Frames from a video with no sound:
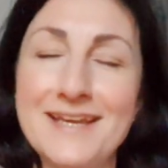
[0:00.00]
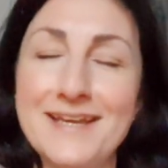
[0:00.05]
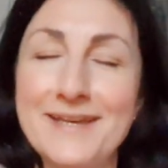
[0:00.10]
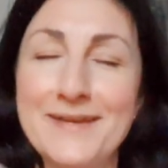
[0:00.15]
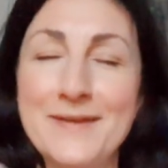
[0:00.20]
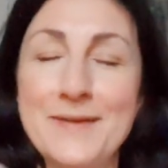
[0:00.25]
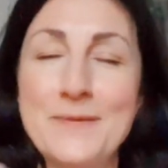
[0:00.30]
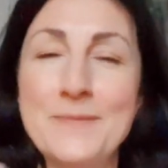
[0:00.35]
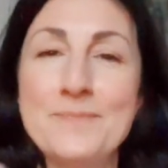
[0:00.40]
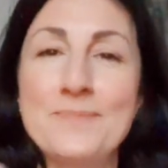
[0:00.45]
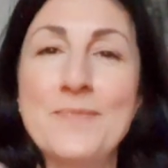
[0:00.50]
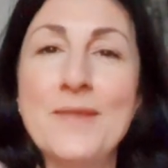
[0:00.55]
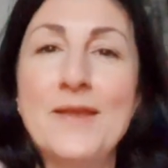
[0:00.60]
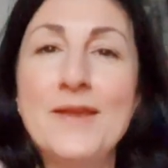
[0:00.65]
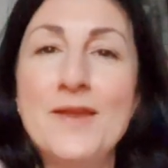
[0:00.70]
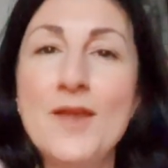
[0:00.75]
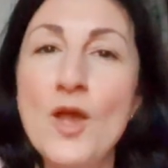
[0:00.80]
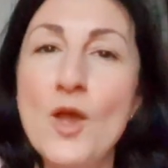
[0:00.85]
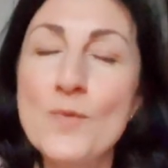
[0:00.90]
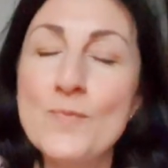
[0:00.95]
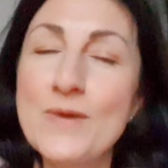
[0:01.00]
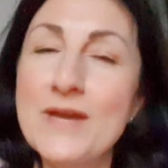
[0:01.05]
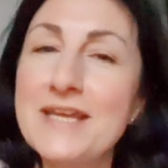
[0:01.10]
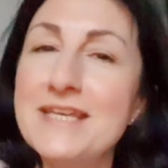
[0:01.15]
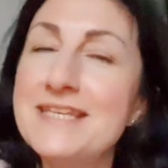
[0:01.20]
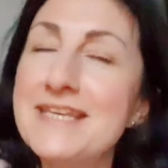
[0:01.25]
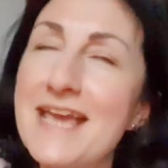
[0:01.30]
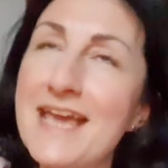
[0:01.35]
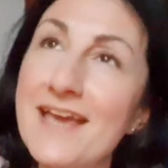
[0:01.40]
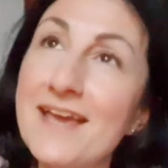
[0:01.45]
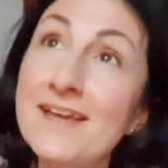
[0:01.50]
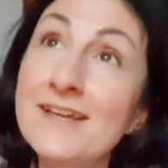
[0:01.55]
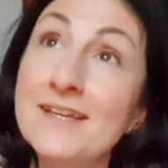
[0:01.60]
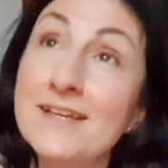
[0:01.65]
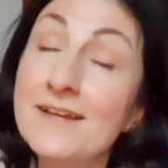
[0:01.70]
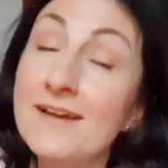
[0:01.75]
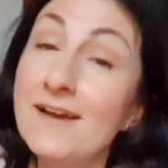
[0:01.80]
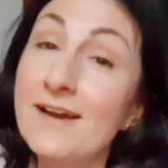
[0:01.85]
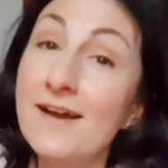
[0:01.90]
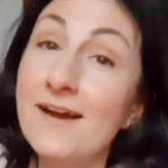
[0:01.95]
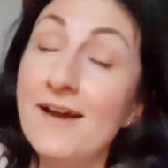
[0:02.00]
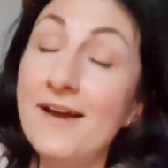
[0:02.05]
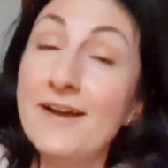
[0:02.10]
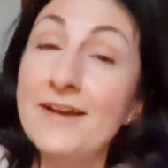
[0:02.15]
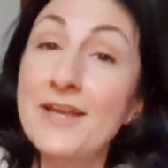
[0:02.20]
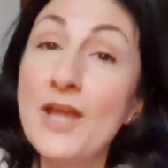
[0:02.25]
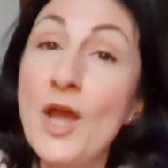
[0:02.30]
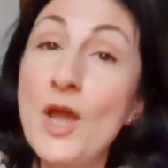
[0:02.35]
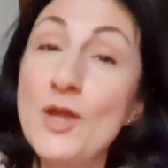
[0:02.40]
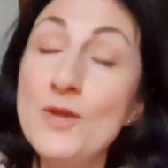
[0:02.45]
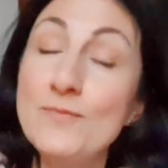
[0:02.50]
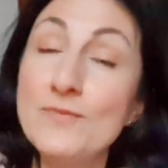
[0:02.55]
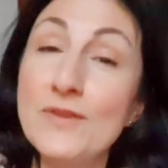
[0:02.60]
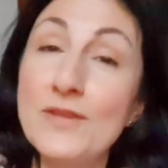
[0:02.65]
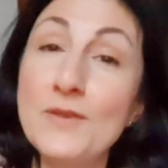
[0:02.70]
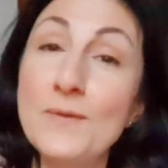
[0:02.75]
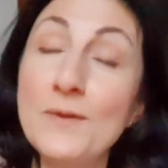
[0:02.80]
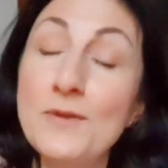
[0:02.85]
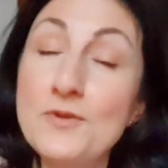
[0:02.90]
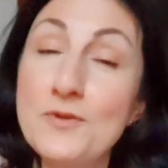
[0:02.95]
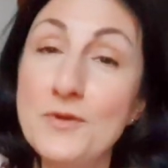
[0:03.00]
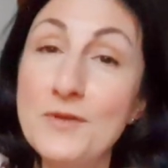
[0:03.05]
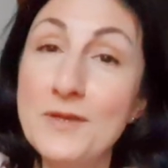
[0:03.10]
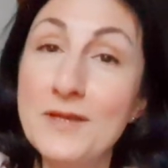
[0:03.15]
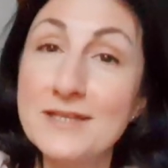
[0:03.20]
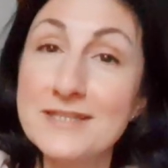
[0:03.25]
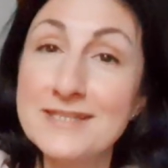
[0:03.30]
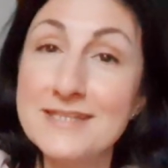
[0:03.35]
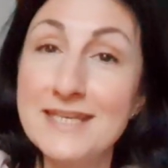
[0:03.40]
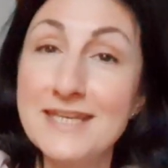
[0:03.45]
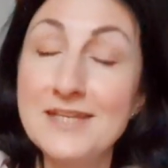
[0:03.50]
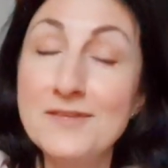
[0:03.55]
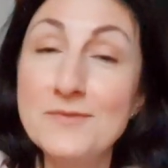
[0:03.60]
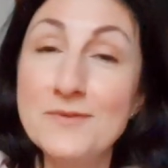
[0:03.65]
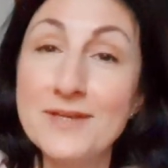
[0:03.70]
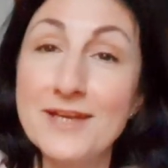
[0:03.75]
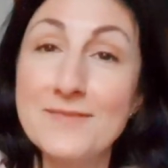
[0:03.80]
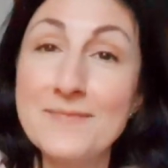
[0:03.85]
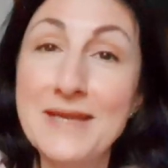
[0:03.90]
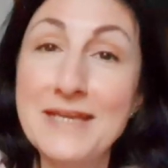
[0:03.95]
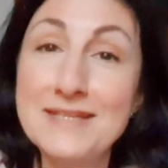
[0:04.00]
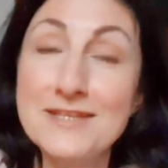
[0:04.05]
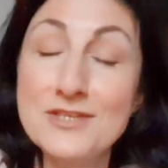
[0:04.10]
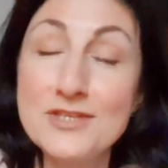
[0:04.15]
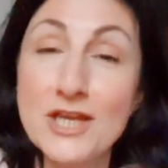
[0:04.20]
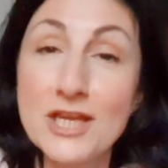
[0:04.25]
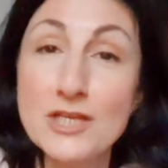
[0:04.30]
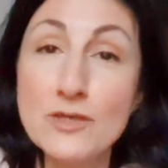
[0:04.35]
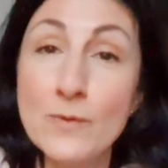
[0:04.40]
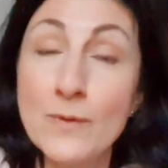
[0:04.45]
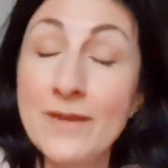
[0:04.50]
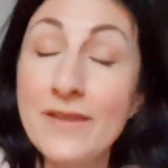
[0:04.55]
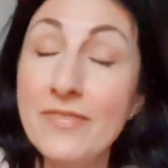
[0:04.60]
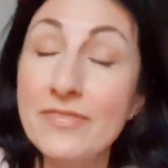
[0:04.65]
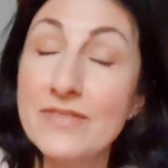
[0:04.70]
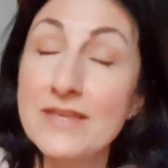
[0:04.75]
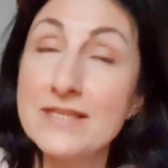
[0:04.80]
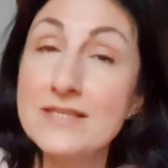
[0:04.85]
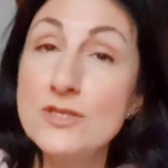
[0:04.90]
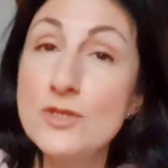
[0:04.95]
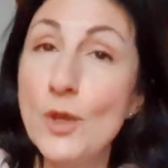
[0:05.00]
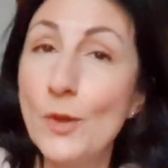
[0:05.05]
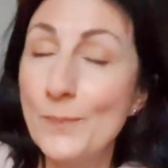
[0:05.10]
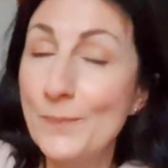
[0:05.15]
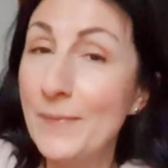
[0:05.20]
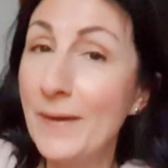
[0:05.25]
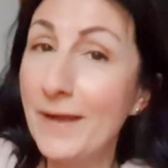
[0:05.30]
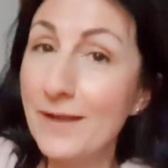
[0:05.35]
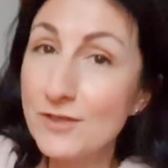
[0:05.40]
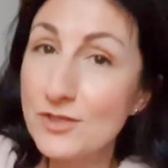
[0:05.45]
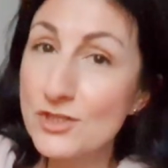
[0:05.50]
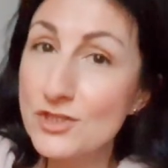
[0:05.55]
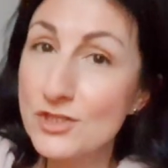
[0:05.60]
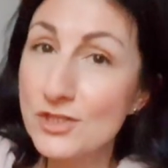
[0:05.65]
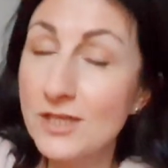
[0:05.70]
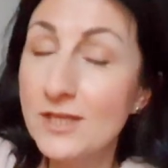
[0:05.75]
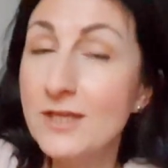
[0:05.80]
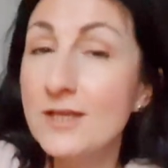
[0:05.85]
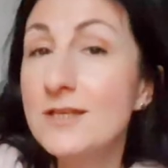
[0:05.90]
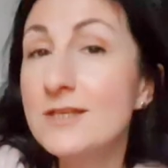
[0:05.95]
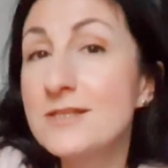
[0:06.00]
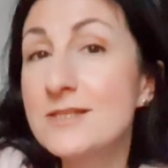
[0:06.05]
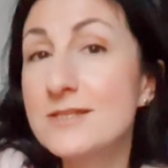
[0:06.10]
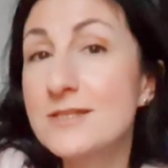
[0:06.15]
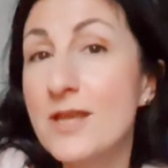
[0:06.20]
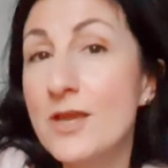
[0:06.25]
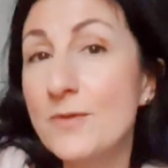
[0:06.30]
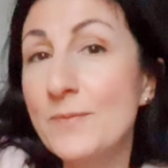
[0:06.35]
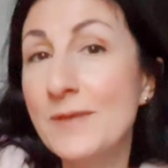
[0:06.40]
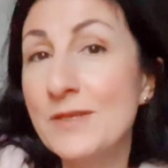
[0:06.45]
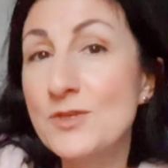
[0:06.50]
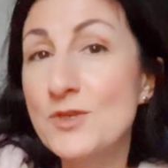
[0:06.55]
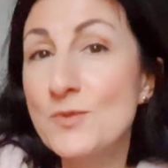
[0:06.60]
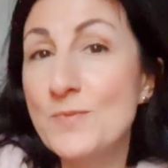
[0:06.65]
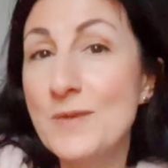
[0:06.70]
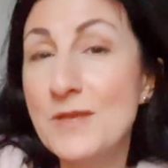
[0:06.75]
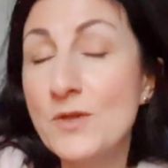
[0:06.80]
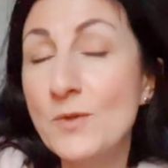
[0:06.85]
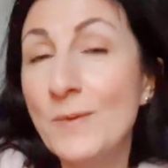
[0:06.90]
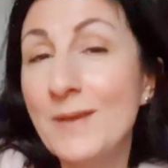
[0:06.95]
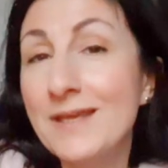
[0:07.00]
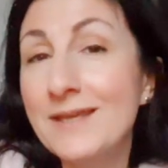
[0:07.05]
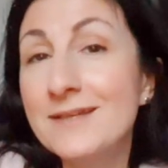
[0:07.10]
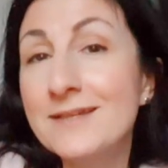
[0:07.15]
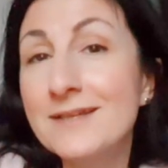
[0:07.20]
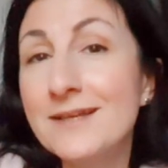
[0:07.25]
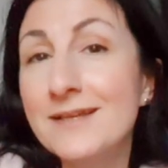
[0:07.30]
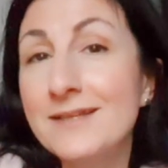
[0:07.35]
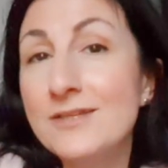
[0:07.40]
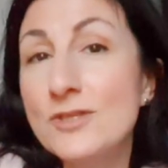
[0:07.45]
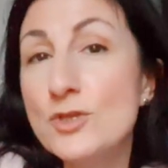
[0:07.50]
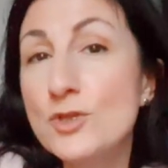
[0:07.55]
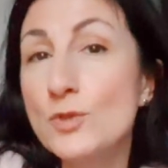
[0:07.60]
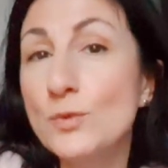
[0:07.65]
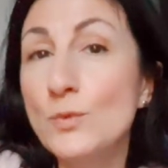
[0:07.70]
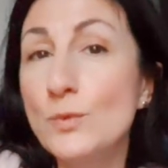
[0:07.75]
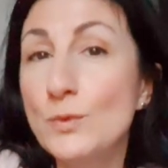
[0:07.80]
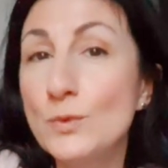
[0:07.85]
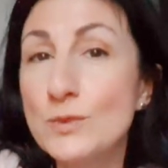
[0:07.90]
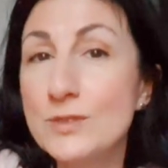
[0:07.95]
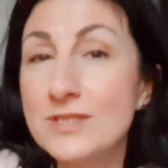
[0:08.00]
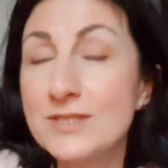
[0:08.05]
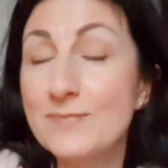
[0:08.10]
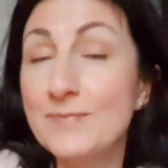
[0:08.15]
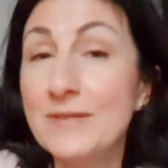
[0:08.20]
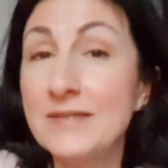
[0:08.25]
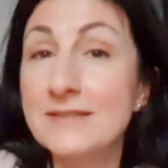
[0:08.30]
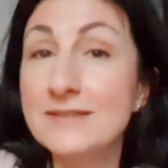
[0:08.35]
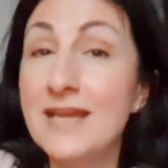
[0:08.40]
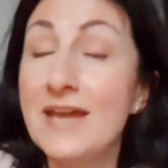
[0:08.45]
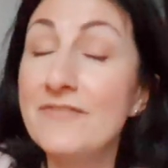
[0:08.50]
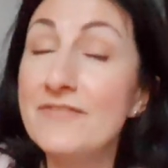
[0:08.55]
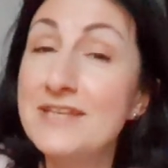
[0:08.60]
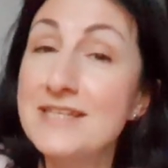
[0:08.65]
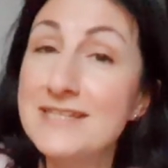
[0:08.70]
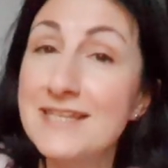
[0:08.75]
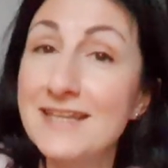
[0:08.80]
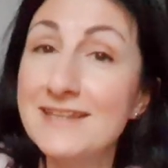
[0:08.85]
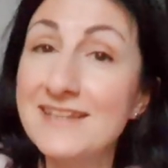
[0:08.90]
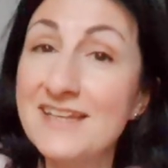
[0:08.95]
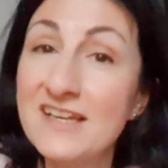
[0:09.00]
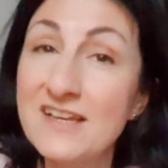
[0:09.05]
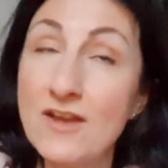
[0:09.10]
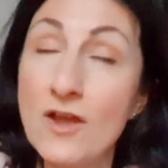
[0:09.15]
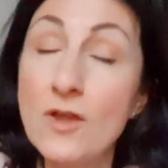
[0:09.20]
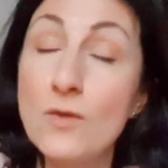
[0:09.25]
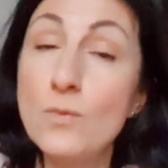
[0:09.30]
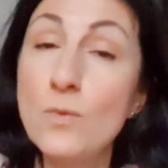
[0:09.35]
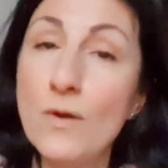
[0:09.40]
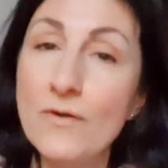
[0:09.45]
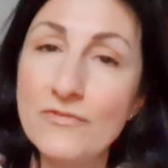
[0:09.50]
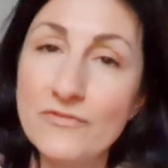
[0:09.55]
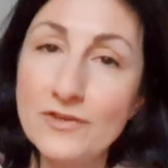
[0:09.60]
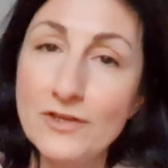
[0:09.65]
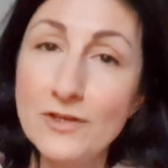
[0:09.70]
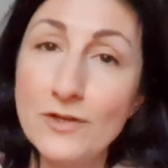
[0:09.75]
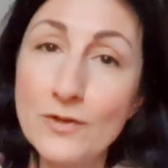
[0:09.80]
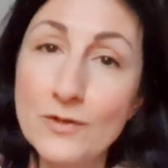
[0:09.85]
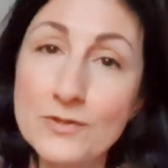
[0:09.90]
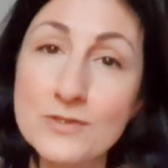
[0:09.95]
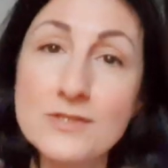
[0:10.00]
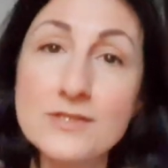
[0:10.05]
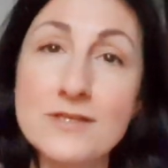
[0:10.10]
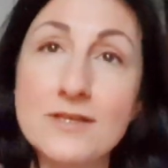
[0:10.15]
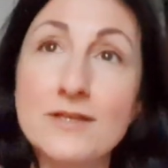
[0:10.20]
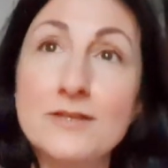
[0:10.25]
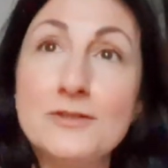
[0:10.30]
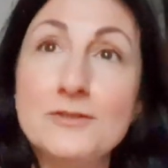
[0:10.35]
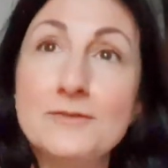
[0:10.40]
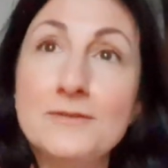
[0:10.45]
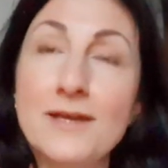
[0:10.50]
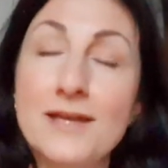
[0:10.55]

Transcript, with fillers: Um, but yeah, I hope that you enjoy seeing what I made in January. There's not much, so it should be quick and short, but having said that, I waffle a lot, so